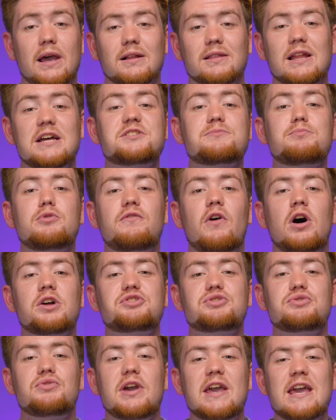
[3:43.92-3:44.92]
let's move on
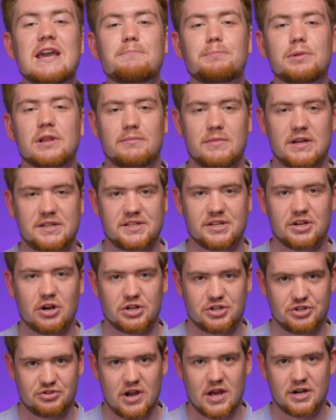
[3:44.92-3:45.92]
to implementing our
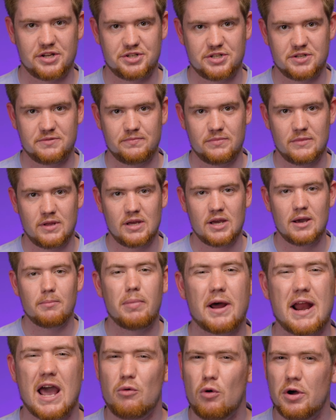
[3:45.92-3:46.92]
strategy.
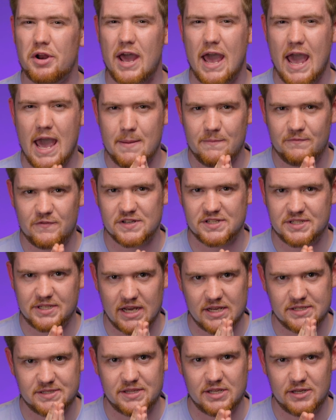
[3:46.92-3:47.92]
But I want to
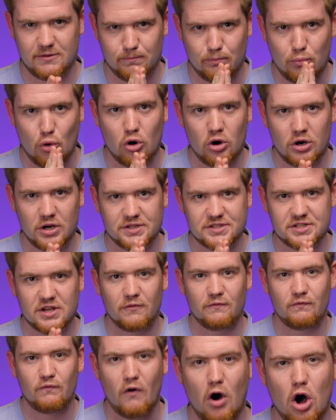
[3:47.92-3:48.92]
emphasize the importance
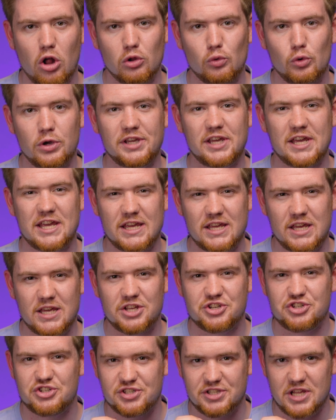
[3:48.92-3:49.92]
of following
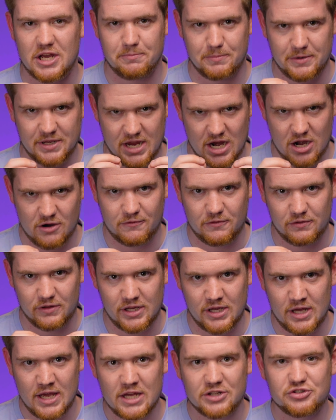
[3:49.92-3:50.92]
each step
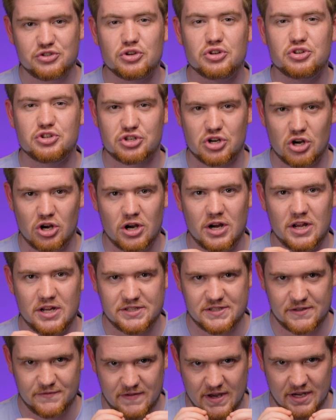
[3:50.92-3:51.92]
carefully to ensure
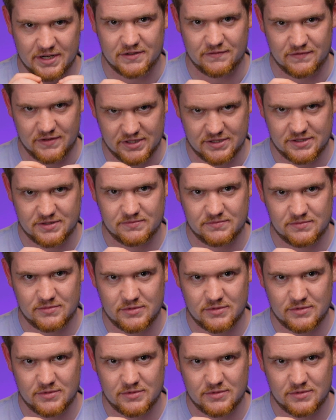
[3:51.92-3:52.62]
its effectiveness.